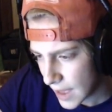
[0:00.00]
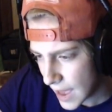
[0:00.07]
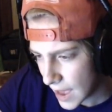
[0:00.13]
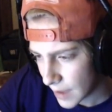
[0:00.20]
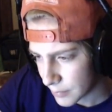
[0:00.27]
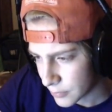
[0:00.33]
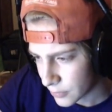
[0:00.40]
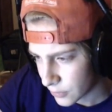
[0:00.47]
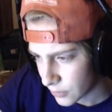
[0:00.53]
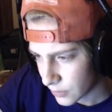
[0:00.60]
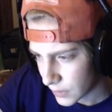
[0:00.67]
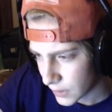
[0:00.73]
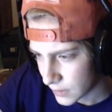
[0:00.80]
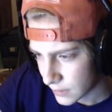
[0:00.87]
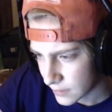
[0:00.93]

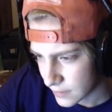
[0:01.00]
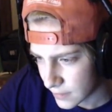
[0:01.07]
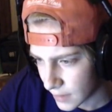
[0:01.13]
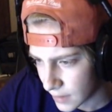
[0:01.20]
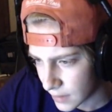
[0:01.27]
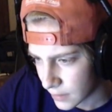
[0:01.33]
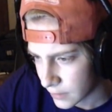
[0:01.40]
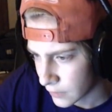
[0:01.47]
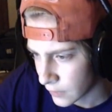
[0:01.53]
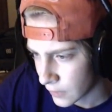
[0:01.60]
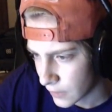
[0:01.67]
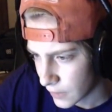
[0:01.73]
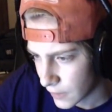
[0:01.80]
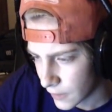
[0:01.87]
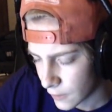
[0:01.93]
absolutely insane.
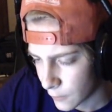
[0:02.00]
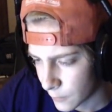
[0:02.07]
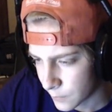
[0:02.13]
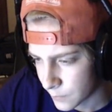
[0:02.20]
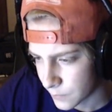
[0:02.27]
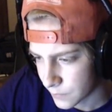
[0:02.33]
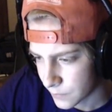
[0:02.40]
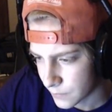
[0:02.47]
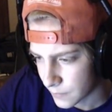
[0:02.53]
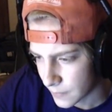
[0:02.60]
um